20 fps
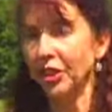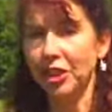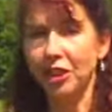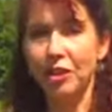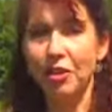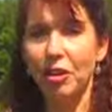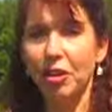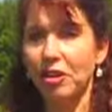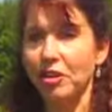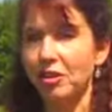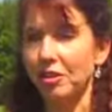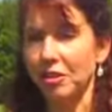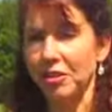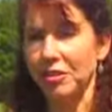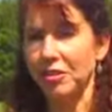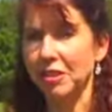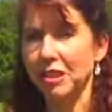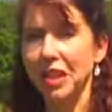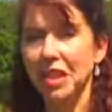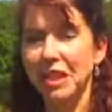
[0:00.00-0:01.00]
You know, our, our
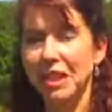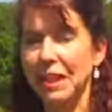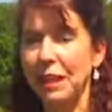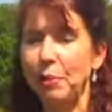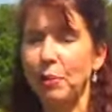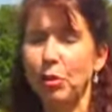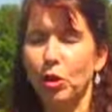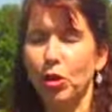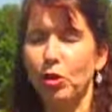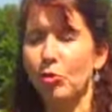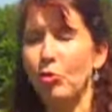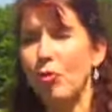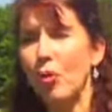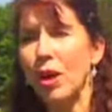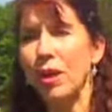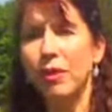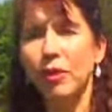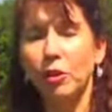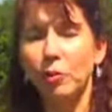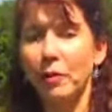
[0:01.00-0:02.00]
skin didn't get burned
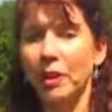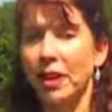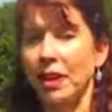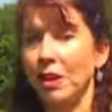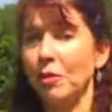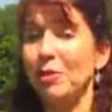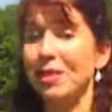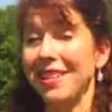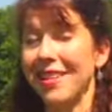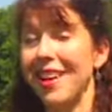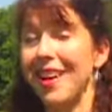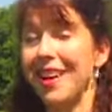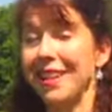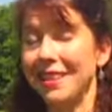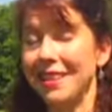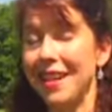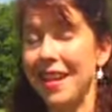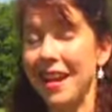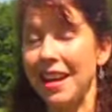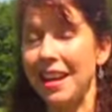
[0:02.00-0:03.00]
one little bit, and it was a hot
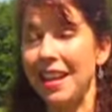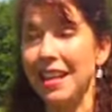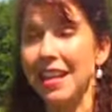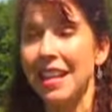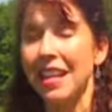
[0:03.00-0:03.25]
day.